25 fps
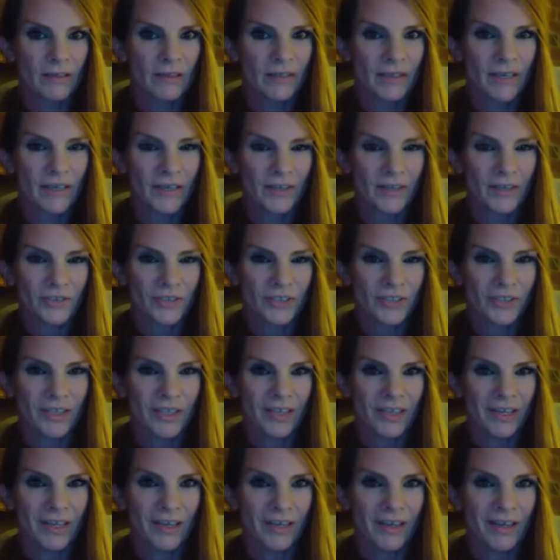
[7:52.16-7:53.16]

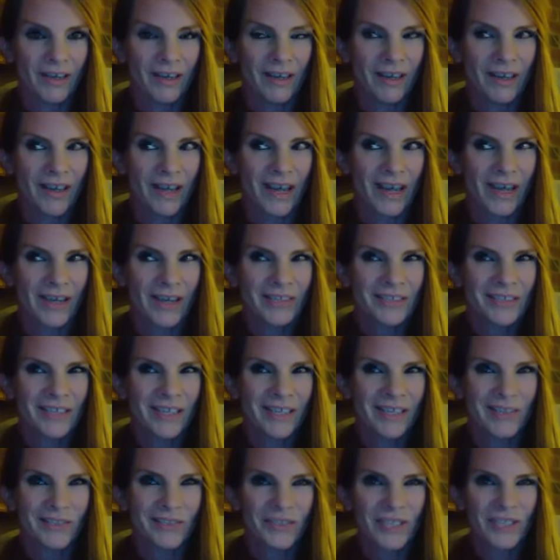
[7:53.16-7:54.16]
LG&E. How's
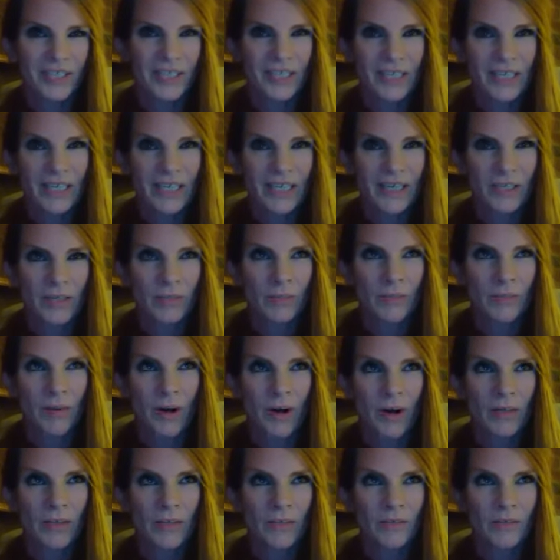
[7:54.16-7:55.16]
LG&E going to
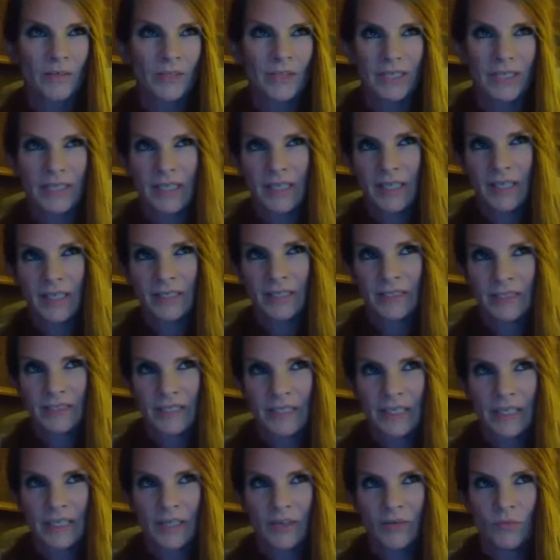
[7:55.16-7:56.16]
partner with the
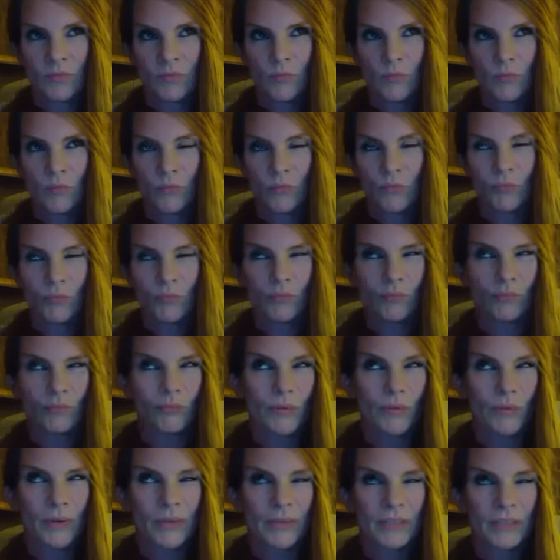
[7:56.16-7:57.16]
EEC
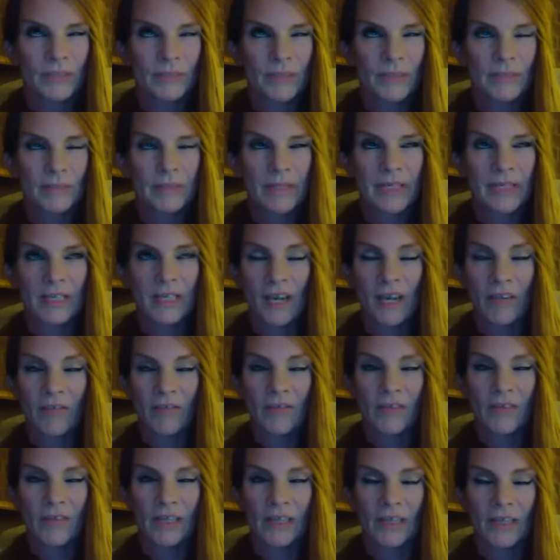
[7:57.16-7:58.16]
when they're supposed to be
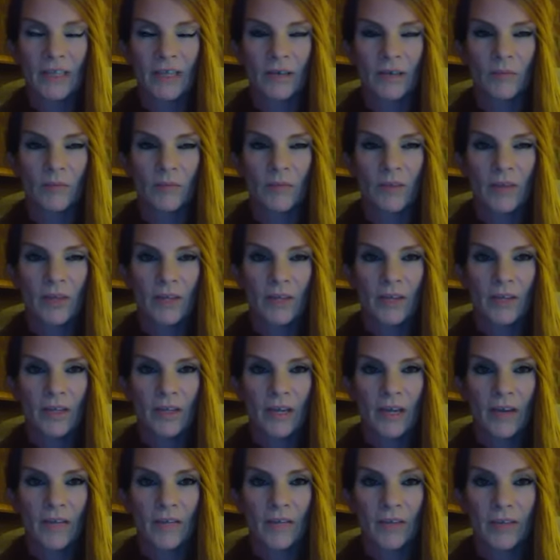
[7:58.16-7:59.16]
governing them
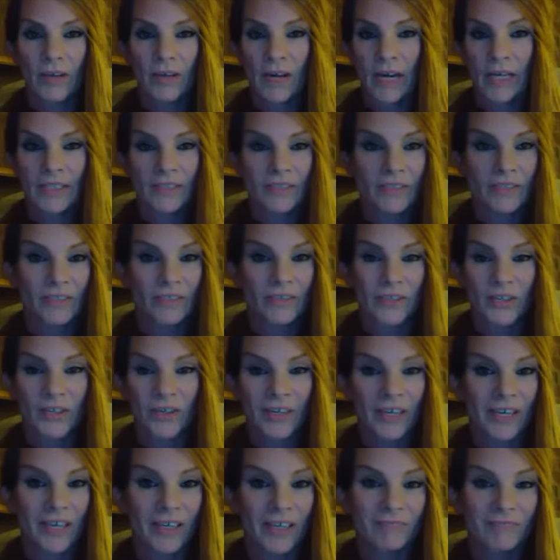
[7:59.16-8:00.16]
if their hands aren't
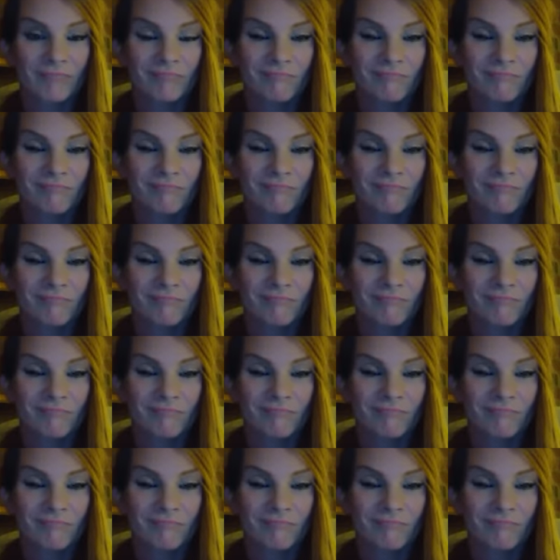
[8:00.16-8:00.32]
dirty?